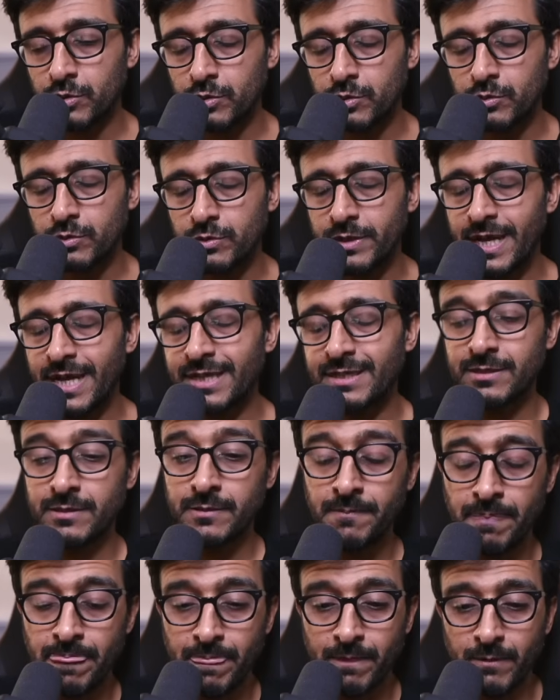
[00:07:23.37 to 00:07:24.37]
to next,
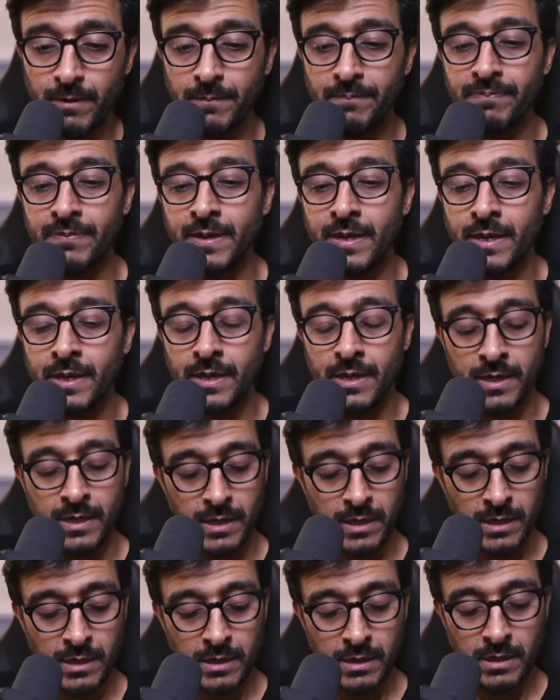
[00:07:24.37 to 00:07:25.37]
right?
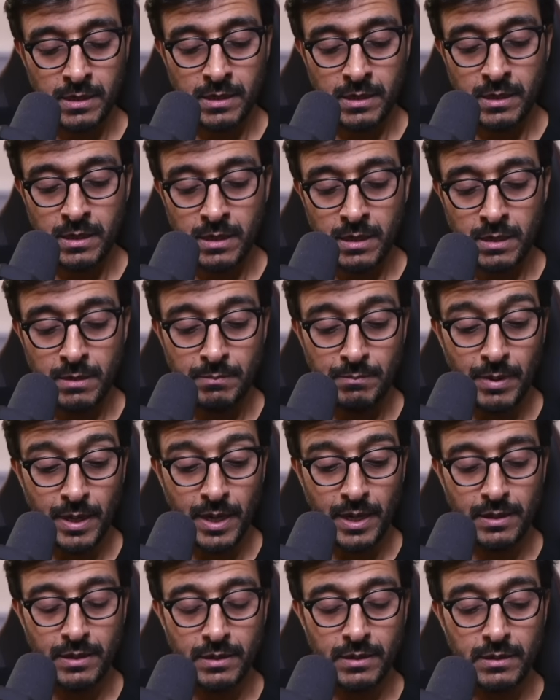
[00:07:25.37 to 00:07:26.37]

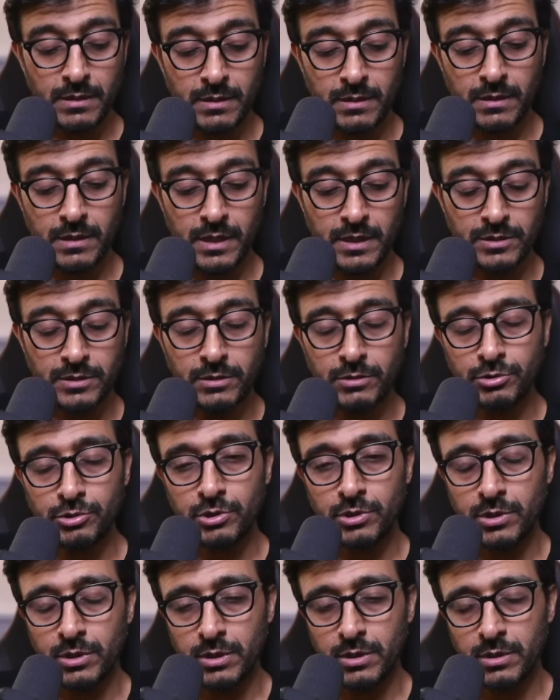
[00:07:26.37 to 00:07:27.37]
But
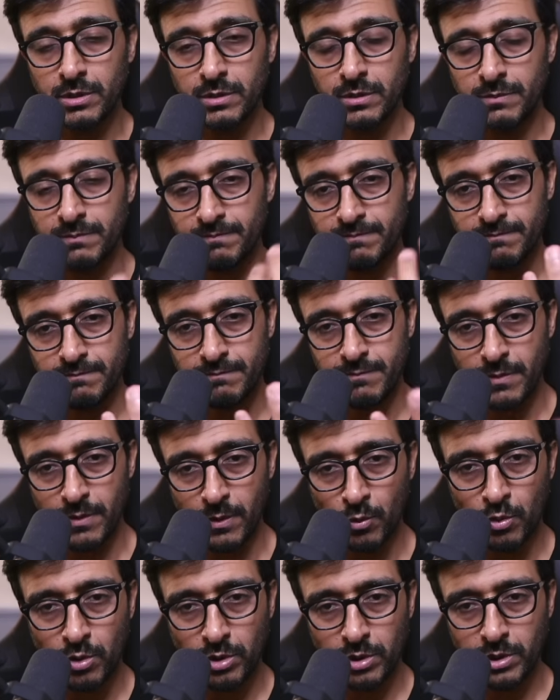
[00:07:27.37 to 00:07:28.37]
essentially, the
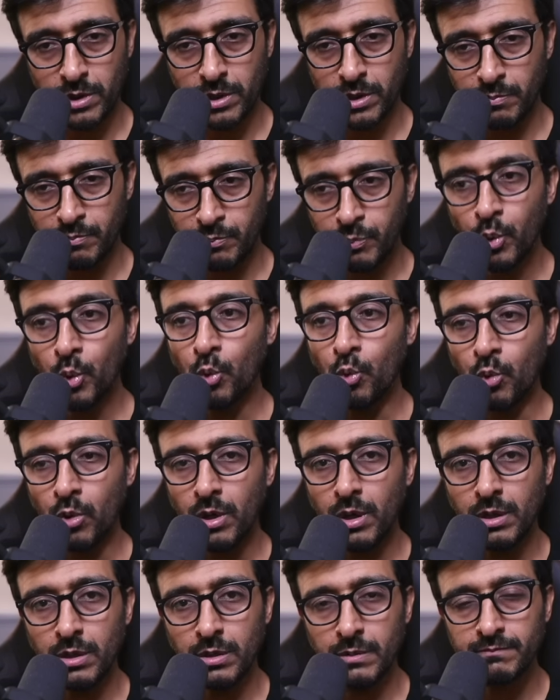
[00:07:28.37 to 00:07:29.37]
worker pool
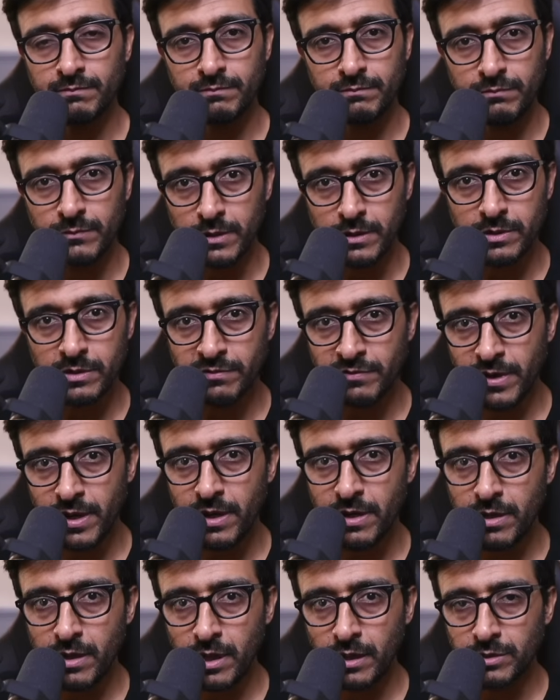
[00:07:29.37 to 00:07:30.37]
is a very
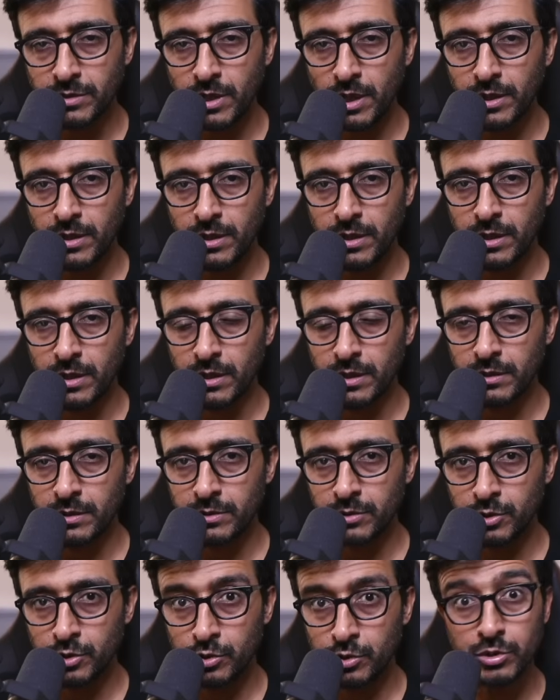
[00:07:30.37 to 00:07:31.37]
nice idea
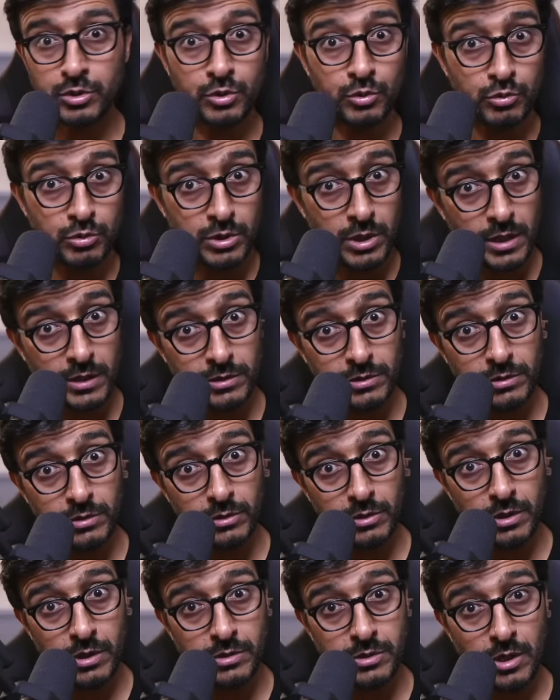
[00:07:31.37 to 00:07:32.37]
to do
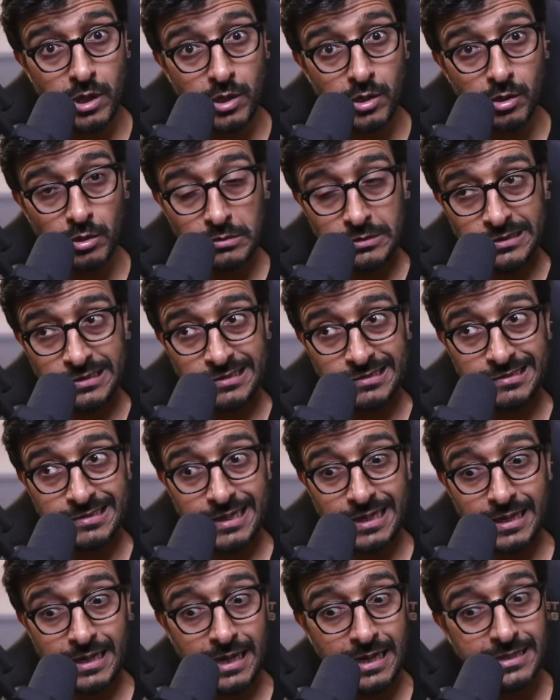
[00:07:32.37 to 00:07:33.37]
asynchronous IO. It's just
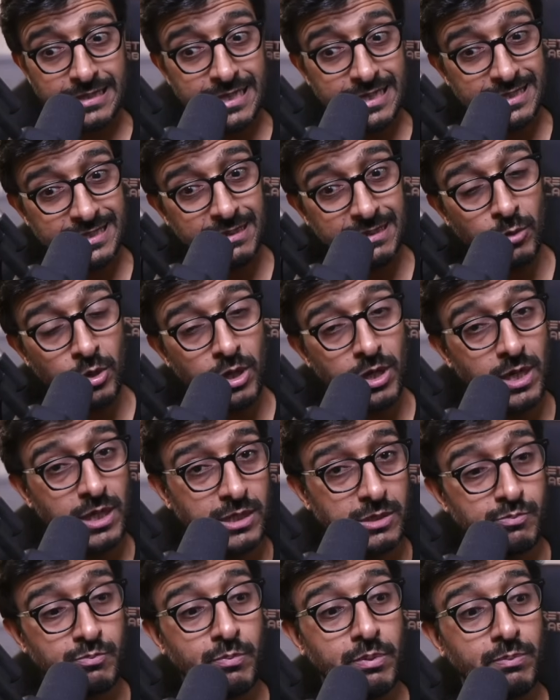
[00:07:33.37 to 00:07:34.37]
like let someone else
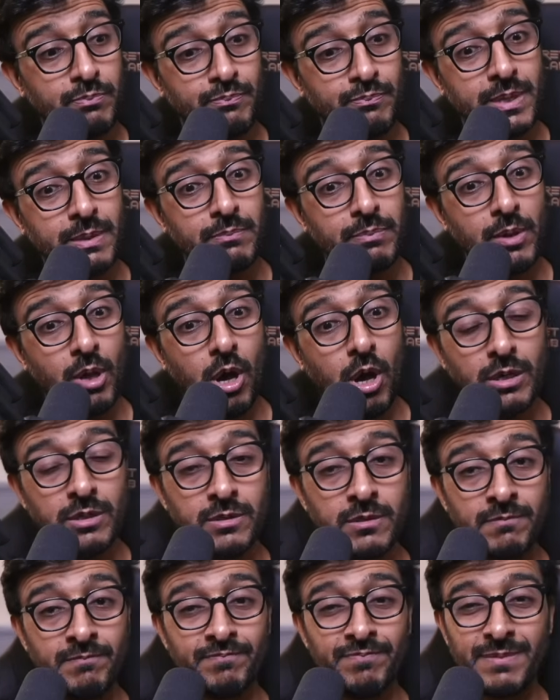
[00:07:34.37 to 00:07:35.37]
be blocked.
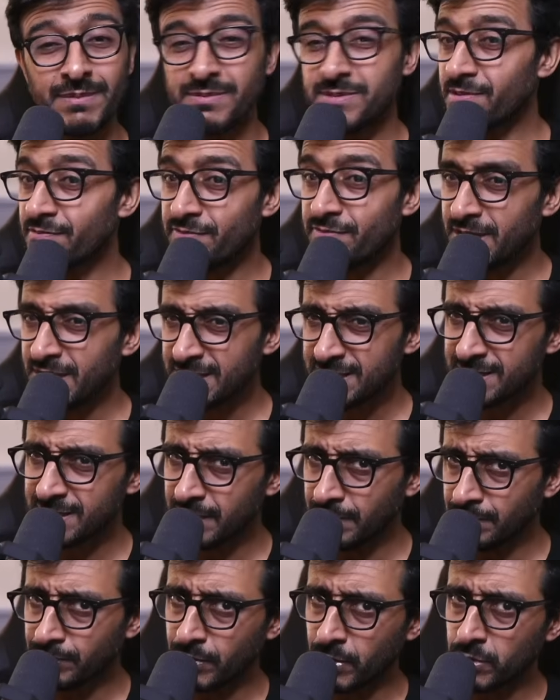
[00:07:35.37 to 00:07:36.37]
It's a very
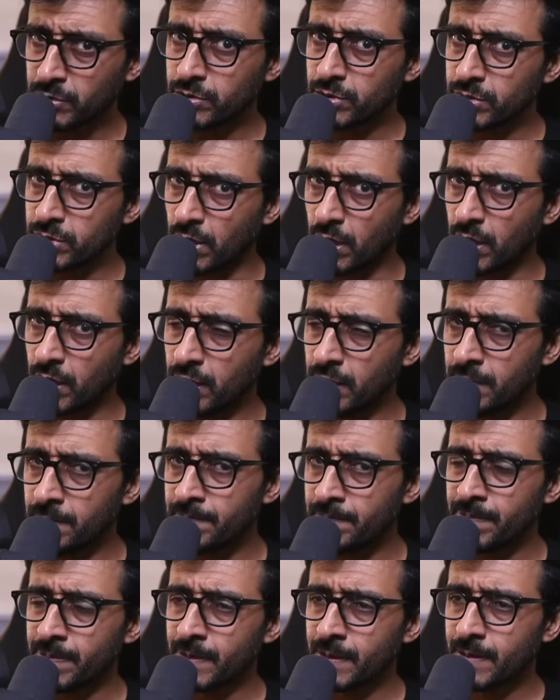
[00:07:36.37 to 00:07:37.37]
simple design
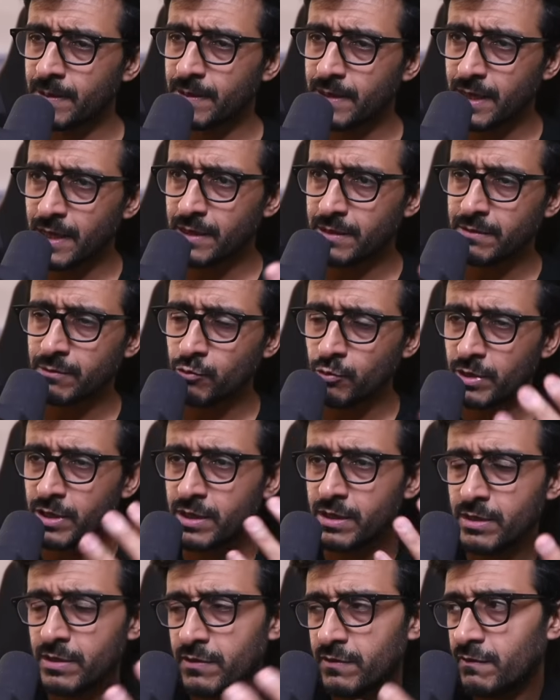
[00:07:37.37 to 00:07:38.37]
yet
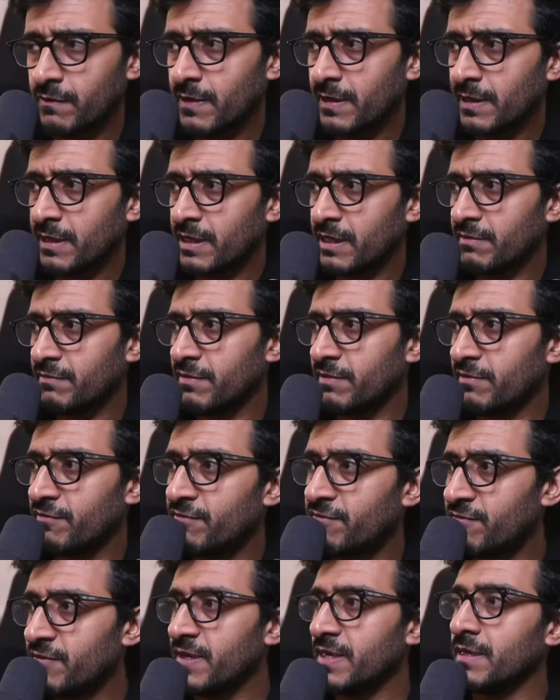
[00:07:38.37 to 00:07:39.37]
we still give the
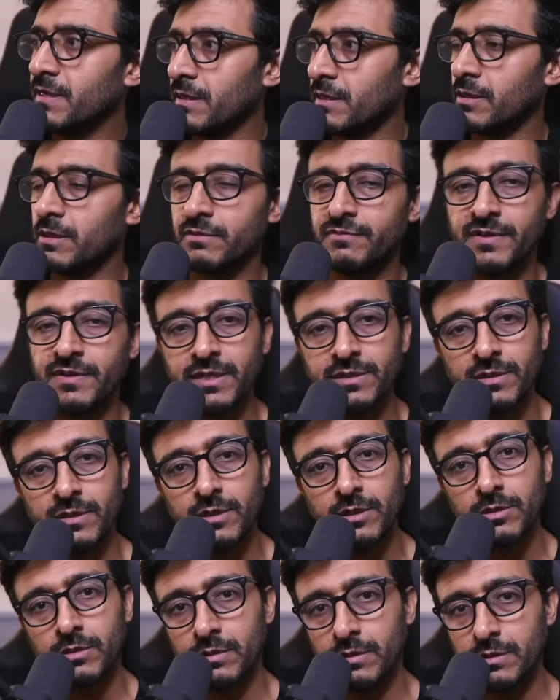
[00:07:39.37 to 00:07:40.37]
feel of
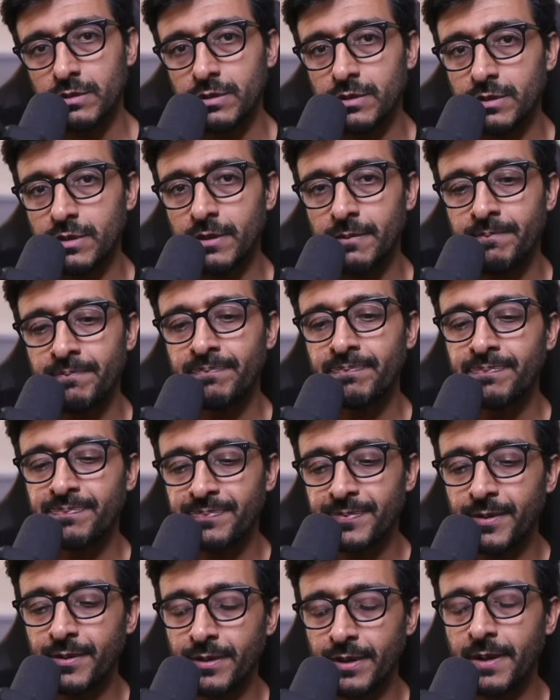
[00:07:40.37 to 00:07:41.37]
asynchronicity.
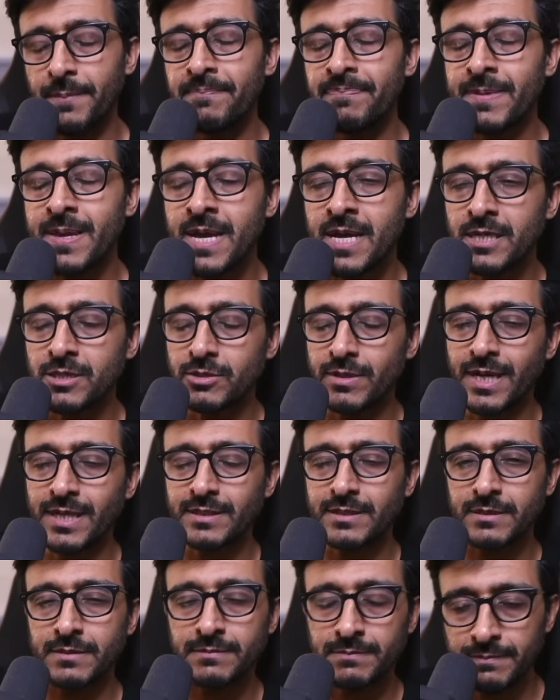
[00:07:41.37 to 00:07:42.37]
Okay, so
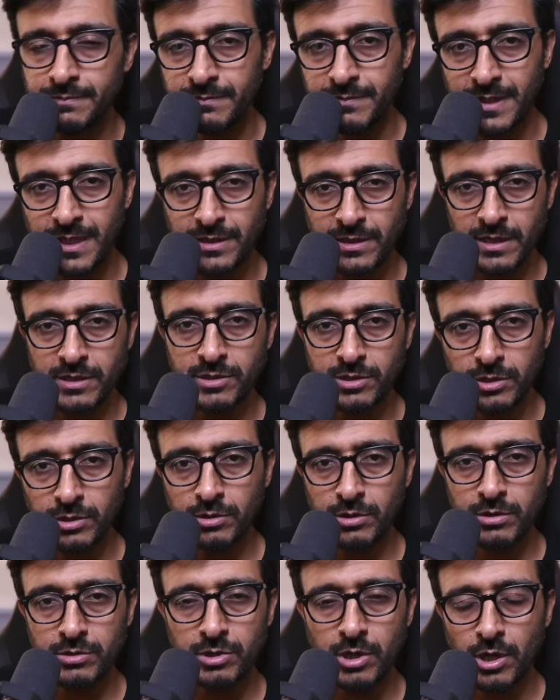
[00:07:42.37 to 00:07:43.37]
that's that's
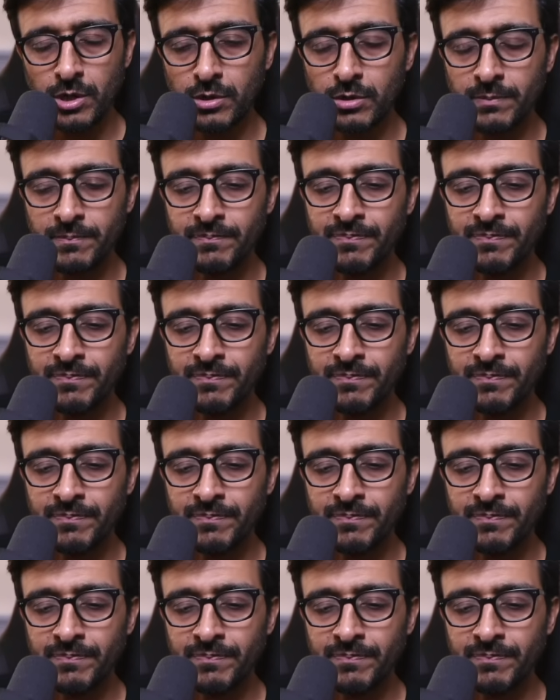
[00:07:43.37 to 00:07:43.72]
asynchronous I/O.